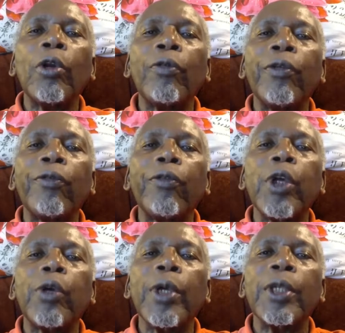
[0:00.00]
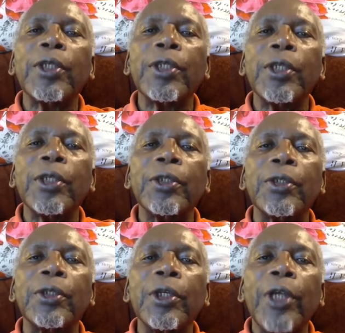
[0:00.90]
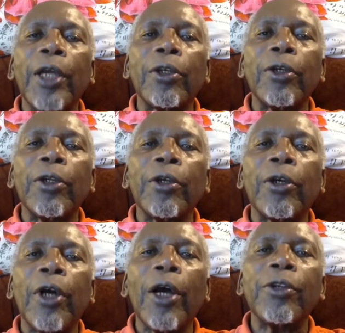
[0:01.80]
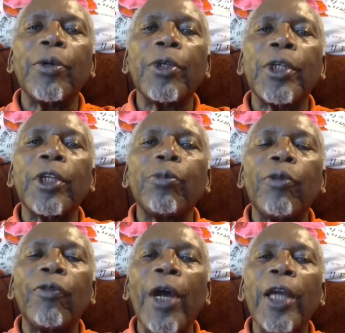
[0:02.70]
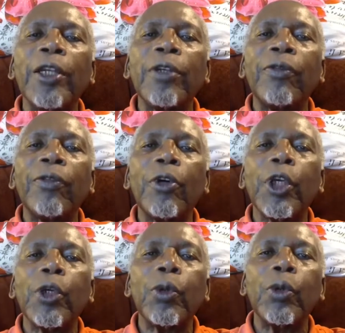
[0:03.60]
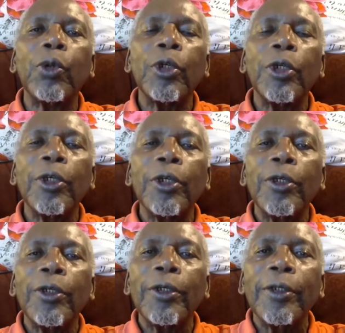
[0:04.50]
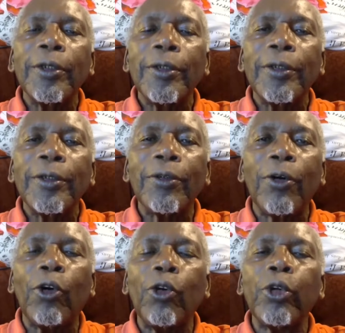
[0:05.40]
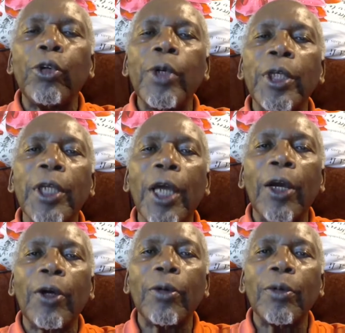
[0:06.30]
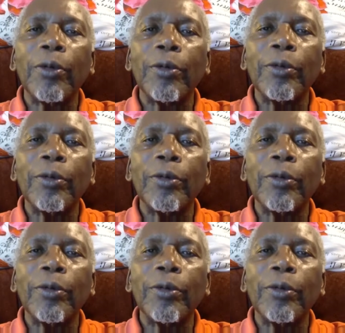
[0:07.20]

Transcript: frequencies that the cosmos has provided for you. So go to it now.